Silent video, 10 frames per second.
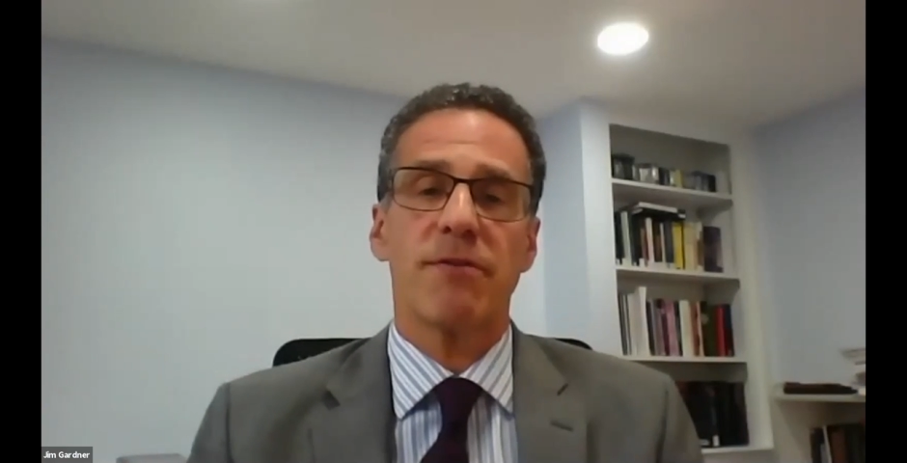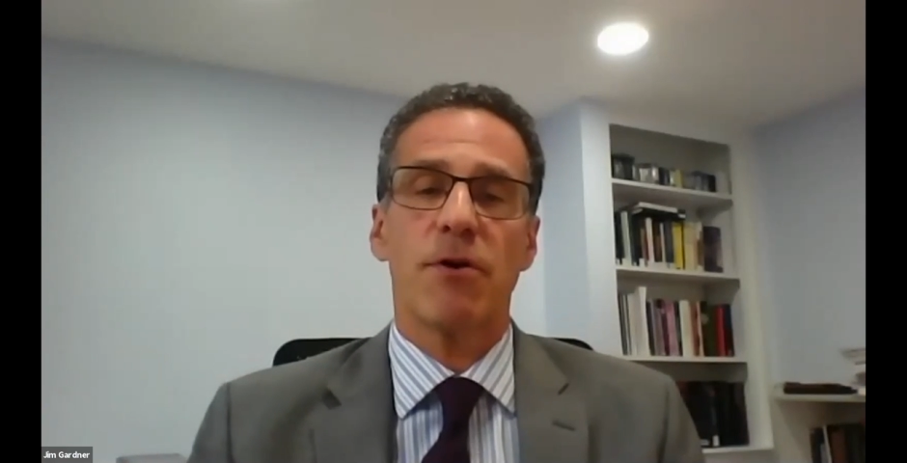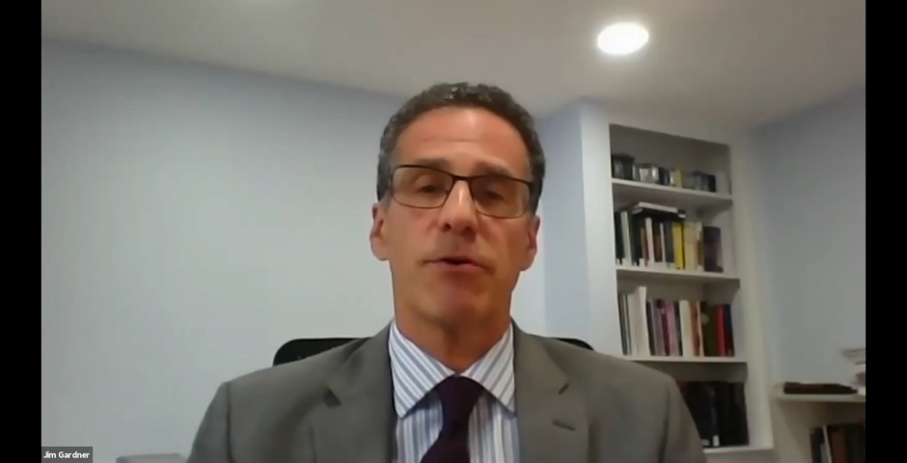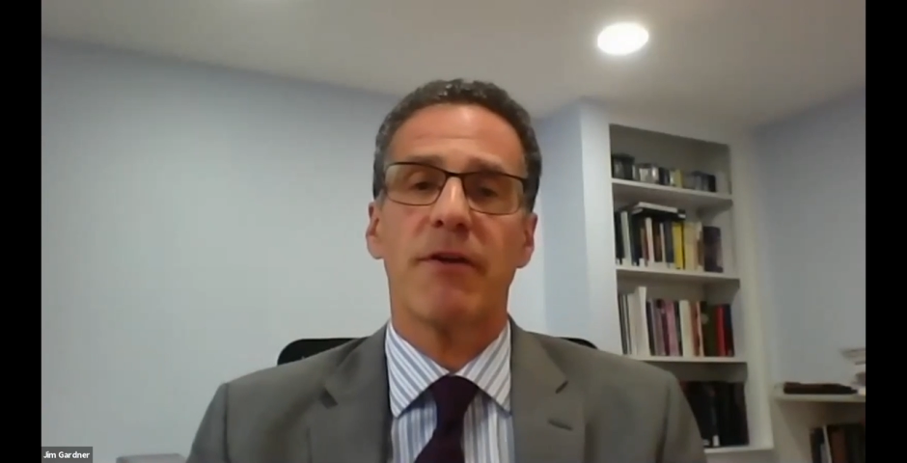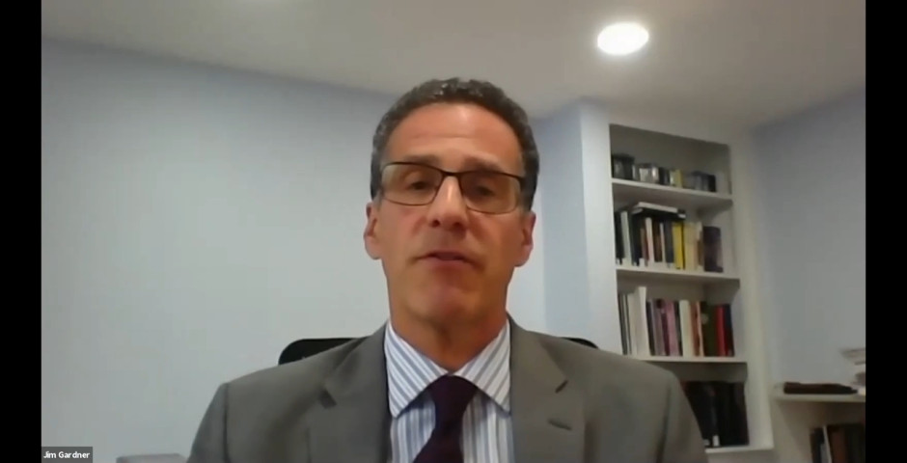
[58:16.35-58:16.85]
and
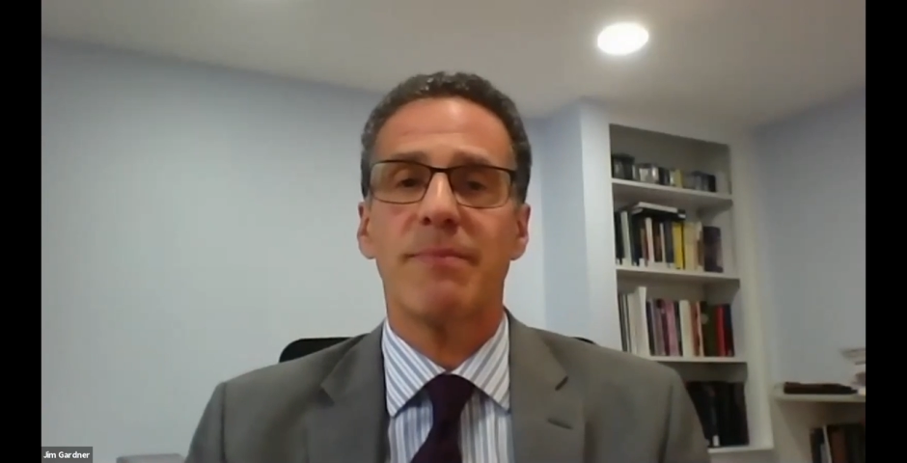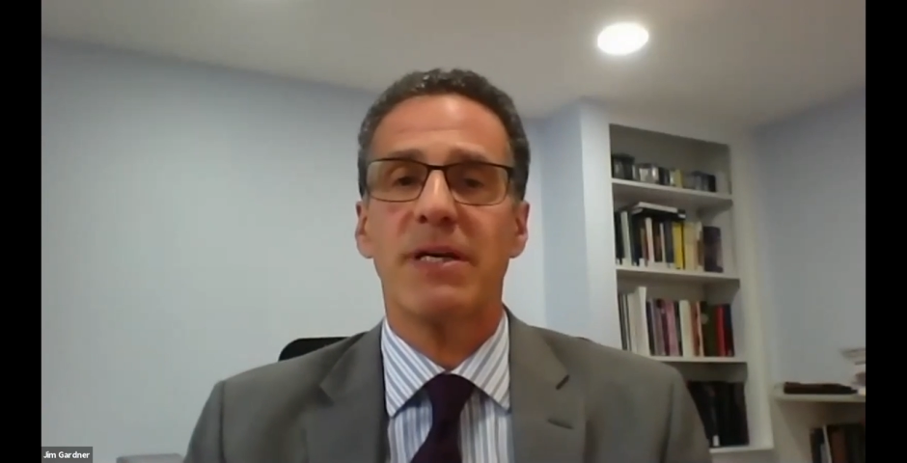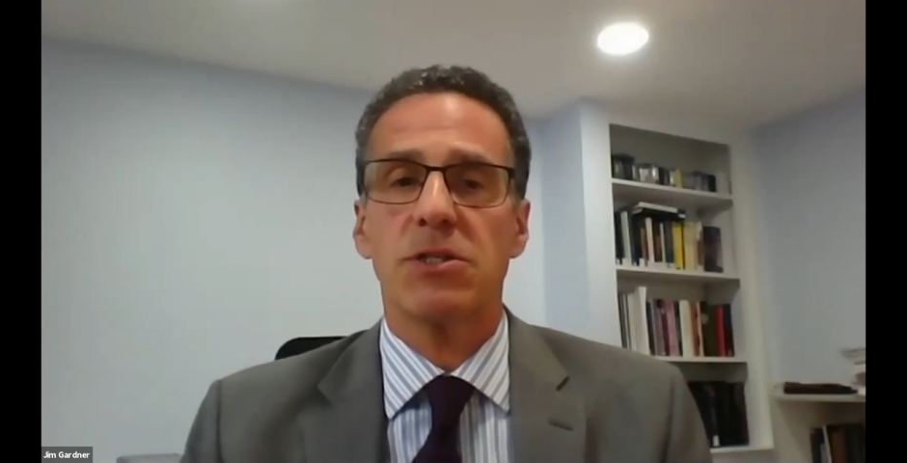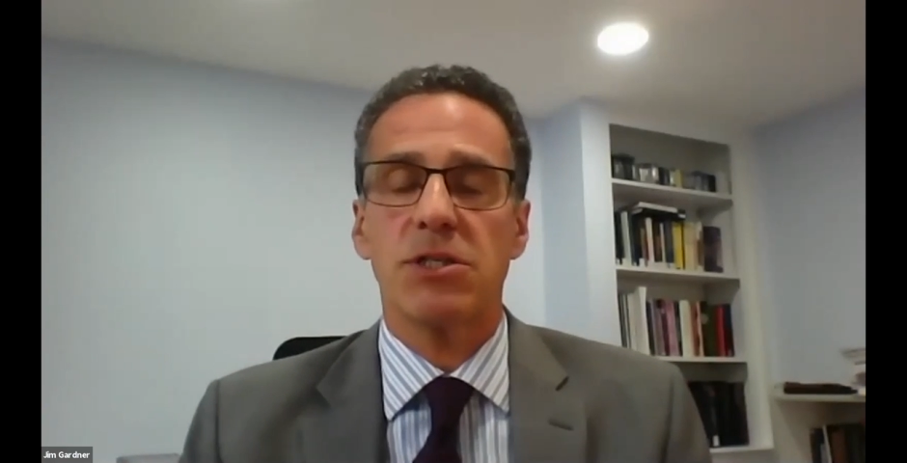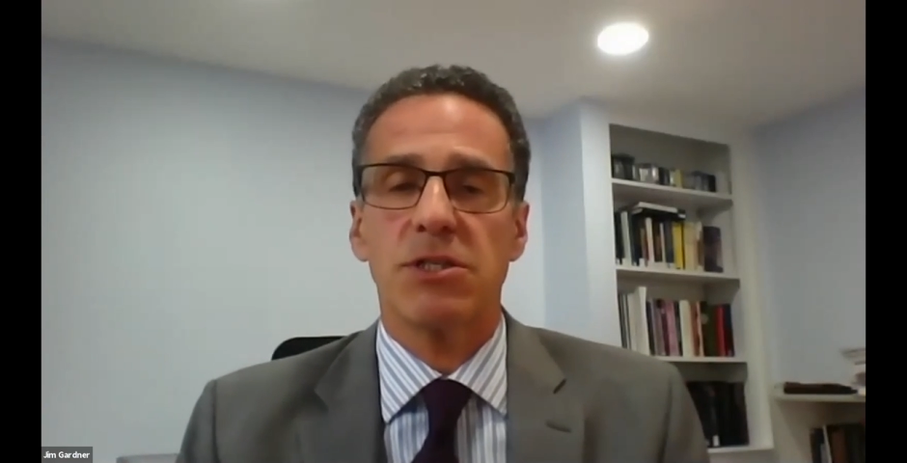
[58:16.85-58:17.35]
voting on the
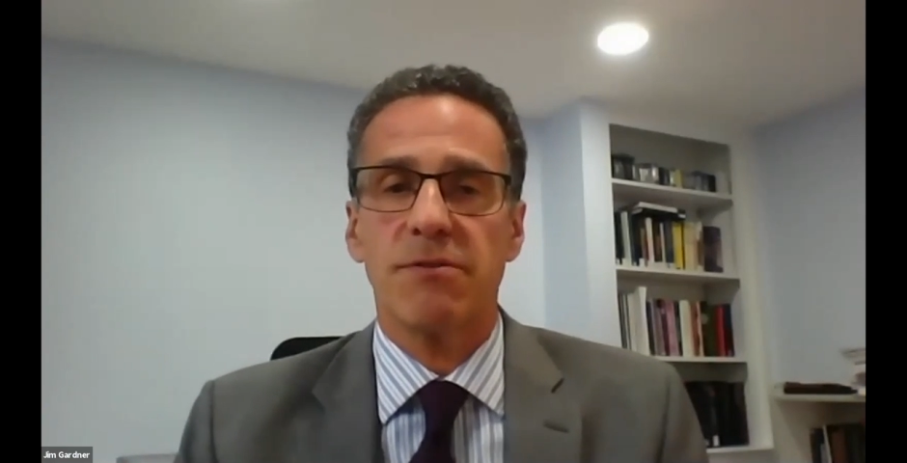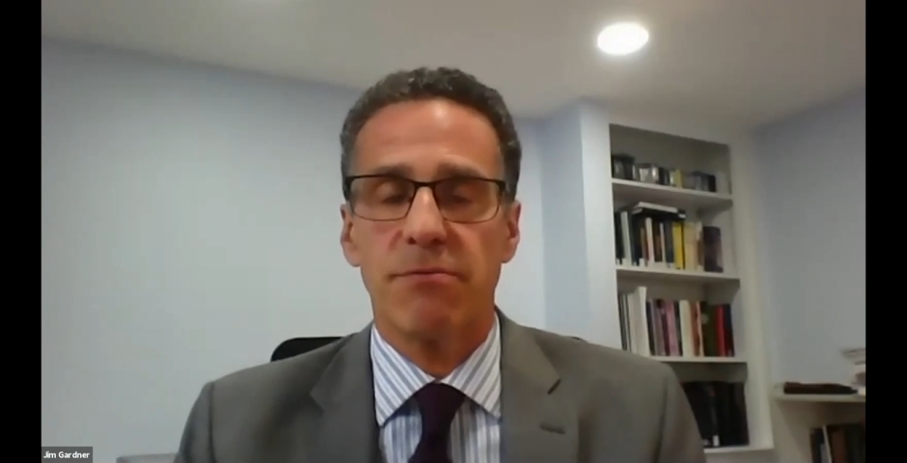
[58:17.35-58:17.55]
basis of